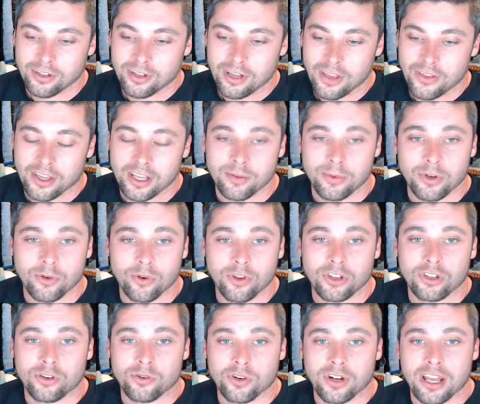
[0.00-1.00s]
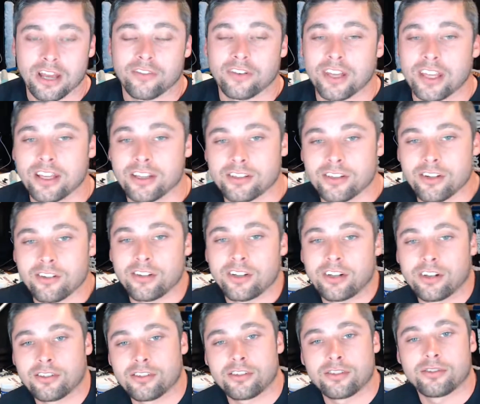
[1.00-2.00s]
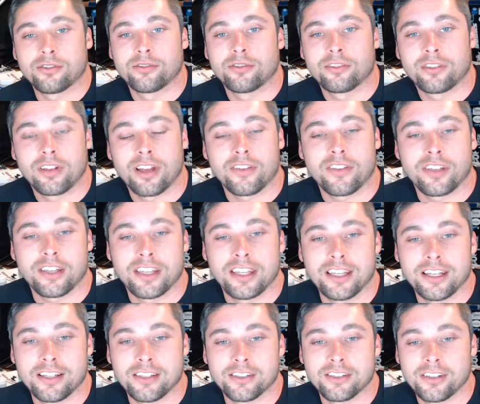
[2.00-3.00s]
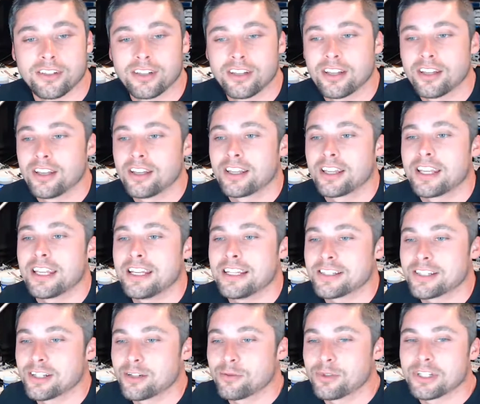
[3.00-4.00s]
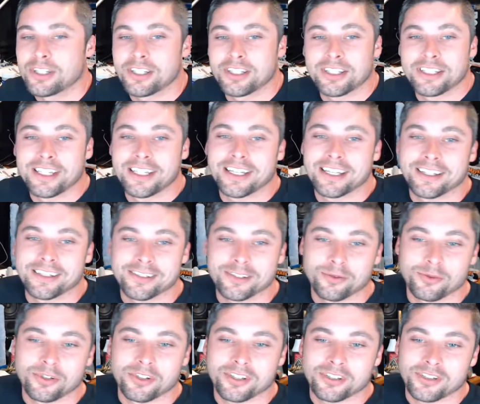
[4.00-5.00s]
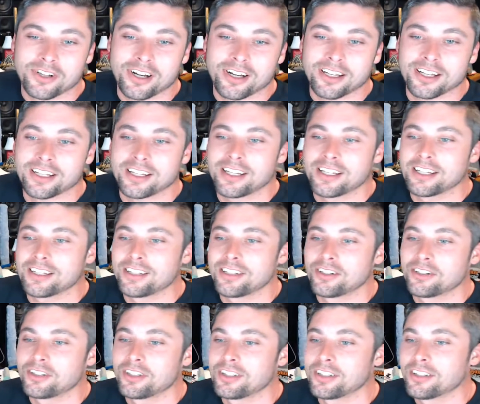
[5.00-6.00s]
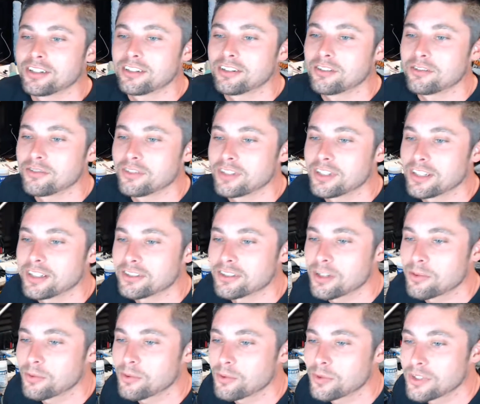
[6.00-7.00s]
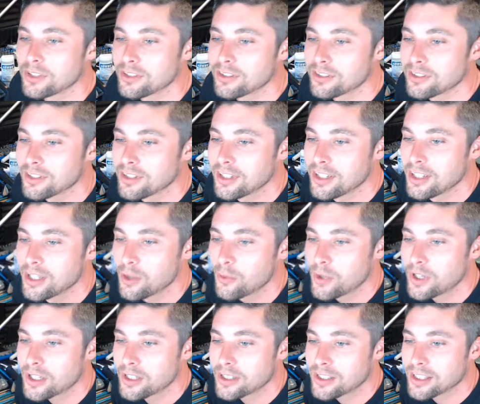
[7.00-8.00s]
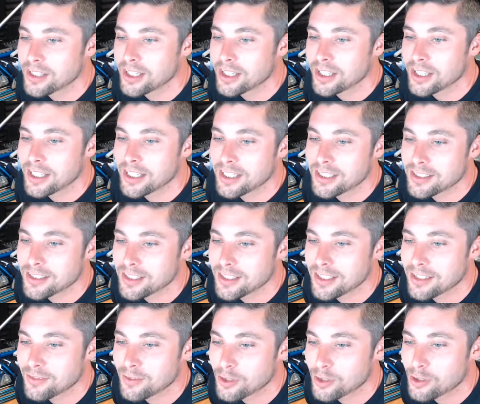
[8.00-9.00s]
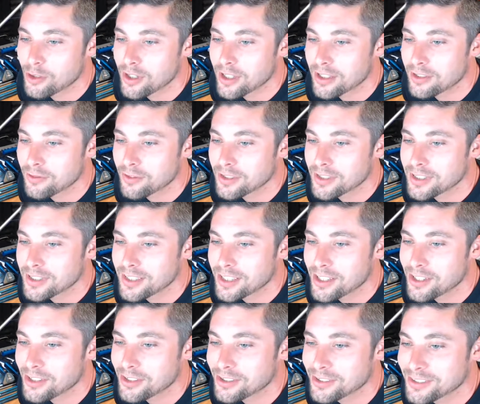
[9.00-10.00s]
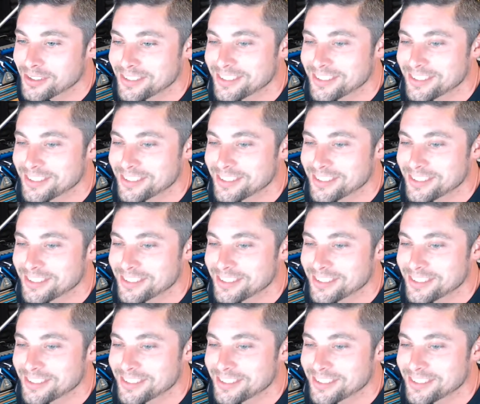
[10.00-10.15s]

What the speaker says: I think it'd be really cool to have a guest on here too. I think Kenny's going to be a good guest. So we're going to try to get Kenny on here hopefully in the next couple of weeks. We can send a link to give you a credit for $10.